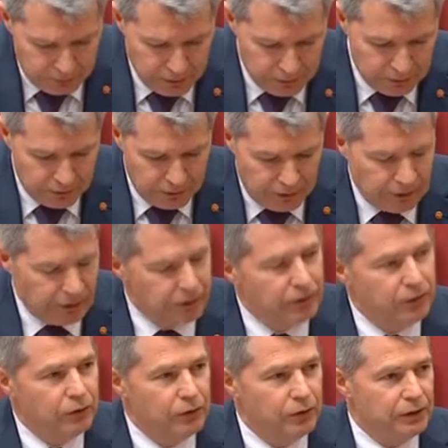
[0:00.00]
been
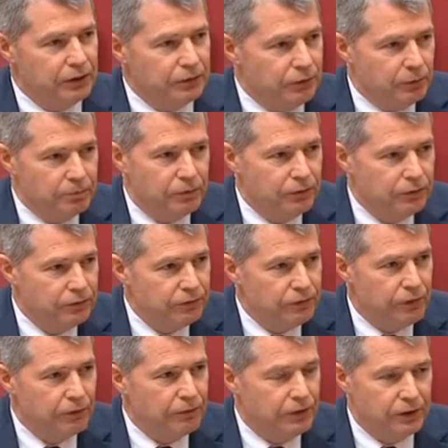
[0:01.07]
early adopters
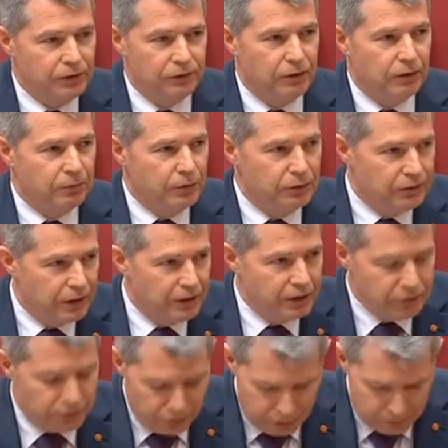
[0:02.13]
of things like
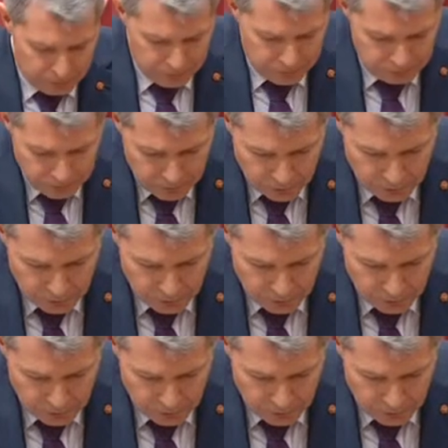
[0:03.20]
rotating crops,